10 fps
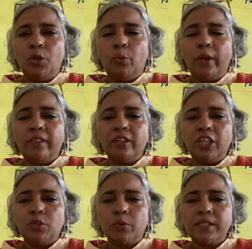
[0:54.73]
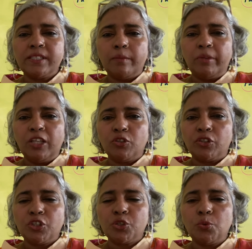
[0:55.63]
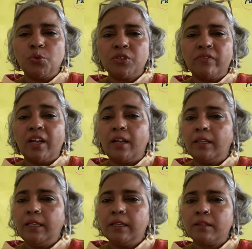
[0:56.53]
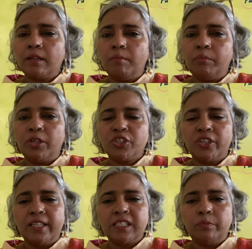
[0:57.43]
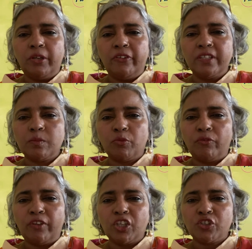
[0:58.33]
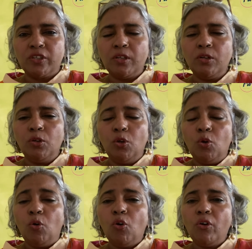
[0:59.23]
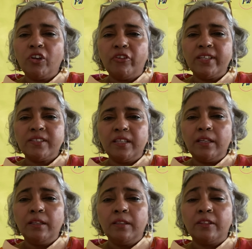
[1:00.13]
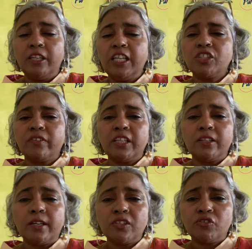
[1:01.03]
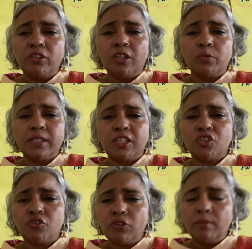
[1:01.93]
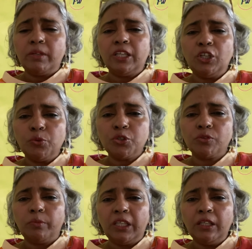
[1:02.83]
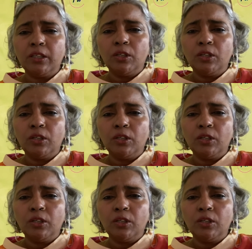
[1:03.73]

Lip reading: whether it was stepping into the shoes of a highly accomplished and experienced professional or addressing the needs of an industry that was extremely new to me,